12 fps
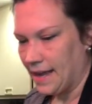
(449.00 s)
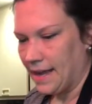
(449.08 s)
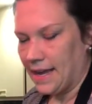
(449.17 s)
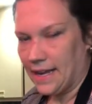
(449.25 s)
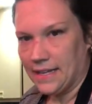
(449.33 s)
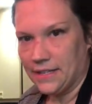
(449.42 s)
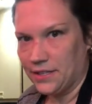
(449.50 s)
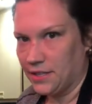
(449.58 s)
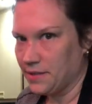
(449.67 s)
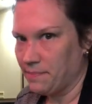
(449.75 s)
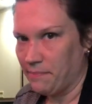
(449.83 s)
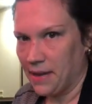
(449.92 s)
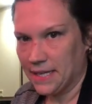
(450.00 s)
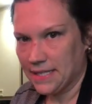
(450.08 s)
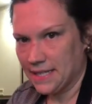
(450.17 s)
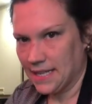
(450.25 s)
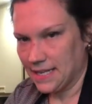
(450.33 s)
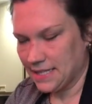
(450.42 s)
is just mix
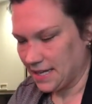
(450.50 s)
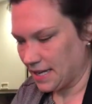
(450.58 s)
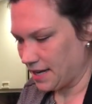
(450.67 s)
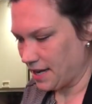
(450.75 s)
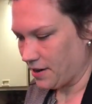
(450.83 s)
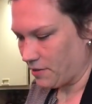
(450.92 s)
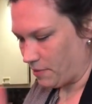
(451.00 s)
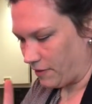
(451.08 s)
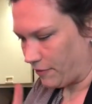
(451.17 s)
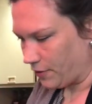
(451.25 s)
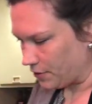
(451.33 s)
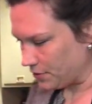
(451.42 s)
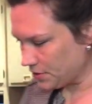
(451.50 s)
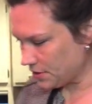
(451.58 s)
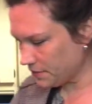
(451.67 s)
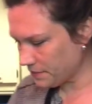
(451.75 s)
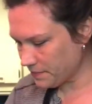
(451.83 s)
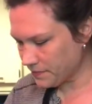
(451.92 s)
this in here. But first,
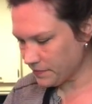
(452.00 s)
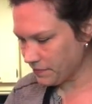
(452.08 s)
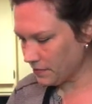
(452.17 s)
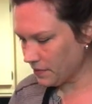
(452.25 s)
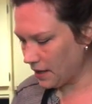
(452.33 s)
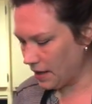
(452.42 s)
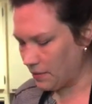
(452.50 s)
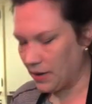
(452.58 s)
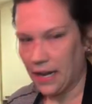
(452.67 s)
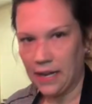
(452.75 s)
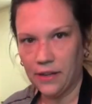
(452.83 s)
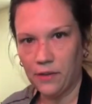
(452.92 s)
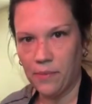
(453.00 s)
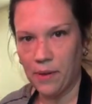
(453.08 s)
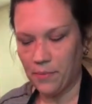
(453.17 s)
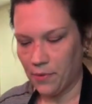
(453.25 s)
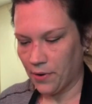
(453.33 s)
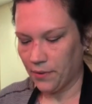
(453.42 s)
I'm gonna add a little bit
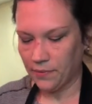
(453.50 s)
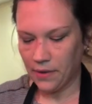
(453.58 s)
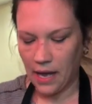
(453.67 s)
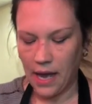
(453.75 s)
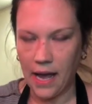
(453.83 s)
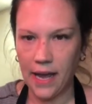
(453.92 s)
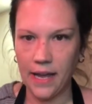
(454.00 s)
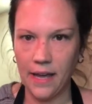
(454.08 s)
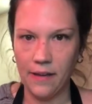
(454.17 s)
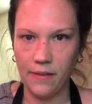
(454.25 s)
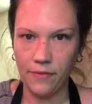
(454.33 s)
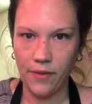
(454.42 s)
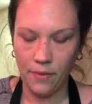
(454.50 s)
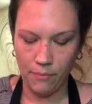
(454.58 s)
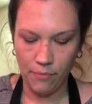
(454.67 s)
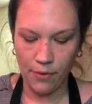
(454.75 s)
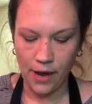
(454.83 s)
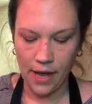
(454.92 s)
more. I have
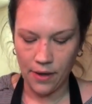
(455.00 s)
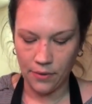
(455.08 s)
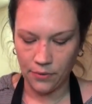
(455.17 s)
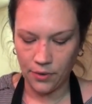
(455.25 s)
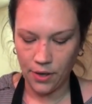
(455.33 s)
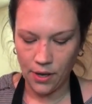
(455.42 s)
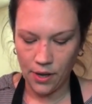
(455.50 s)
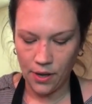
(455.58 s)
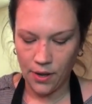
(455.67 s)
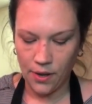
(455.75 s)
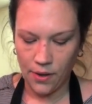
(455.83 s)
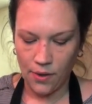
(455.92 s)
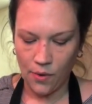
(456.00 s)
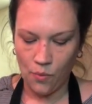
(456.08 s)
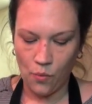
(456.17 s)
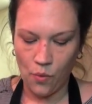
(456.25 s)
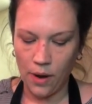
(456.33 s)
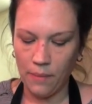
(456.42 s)
browned
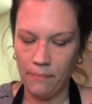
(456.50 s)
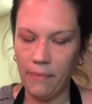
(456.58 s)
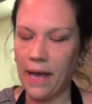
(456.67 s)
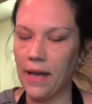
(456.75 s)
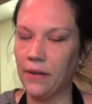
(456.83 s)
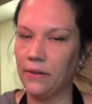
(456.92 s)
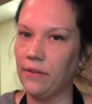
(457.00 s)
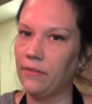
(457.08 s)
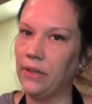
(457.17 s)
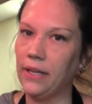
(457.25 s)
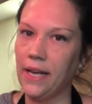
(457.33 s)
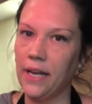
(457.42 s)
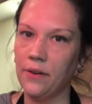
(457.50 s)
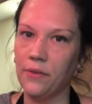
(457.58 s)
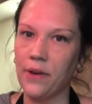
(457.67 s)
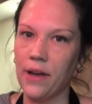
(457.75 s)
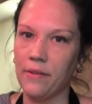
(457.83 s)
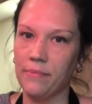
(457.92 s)
1 pound of lean
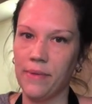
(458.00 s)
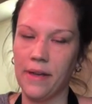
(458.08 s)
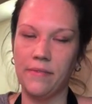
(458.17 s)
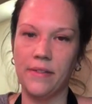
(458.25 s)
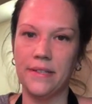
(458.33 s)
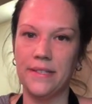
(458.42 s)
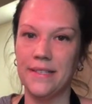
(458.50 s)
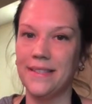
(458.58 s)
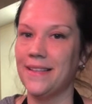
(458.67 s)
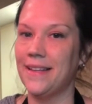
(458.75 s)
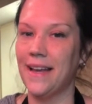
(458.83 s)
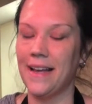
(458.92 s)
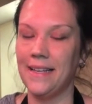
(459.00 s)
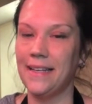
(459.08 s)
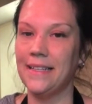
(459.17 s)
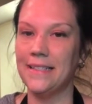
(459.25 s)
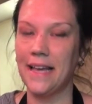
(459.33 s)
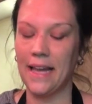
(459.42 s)
ground beef. This is the
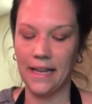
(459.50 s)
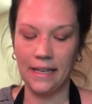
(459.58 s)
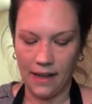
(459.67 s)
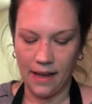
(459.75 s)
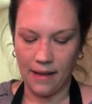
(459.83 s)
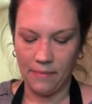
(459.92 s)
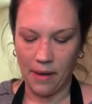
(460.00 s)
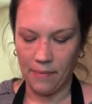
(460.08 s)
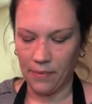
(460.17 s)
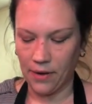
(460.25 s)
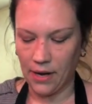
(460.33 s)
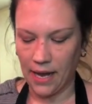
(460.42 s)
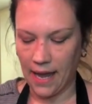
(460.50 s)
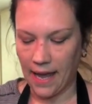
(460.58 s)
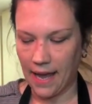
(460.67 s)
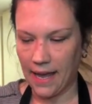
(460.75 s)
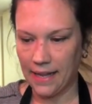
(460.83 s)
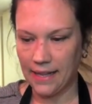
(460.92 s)
90-10. I'm gonna
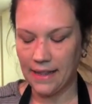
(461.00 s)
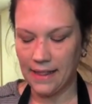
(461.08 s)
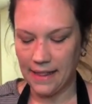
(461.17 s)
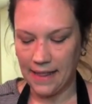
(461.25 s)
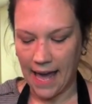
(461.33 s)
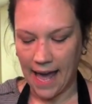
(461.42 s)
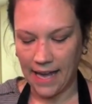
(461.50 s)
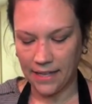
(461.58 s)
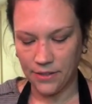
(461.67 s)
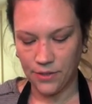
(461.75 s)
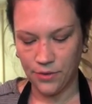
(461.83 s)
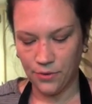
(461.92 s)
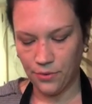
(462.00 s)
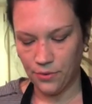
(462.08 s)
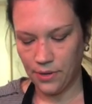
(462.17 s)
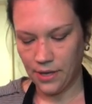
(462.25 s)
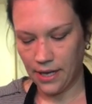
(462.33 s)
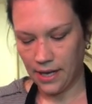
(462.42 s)
add that to
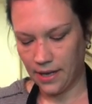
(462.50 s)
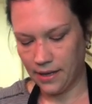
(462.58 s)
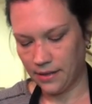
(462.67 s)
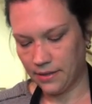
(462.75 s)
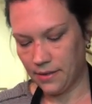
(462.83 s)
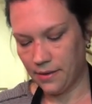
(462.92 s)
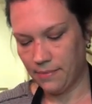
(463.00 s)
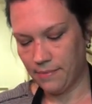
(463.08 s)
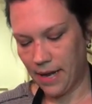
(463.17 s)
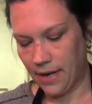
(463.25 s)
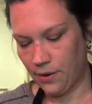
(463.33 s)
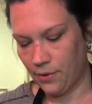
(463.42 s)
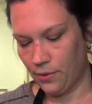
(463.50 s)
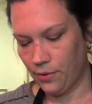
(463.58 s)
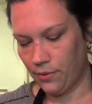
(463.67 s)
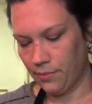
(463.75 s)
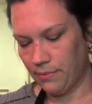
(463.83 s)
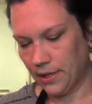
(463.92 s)
the tomato
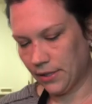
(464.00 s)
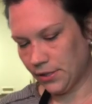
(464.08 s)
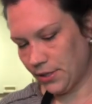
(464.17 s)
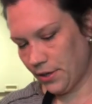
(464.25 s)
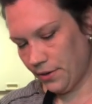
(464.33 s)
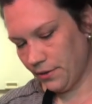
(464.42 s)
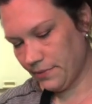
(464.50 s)
mixture.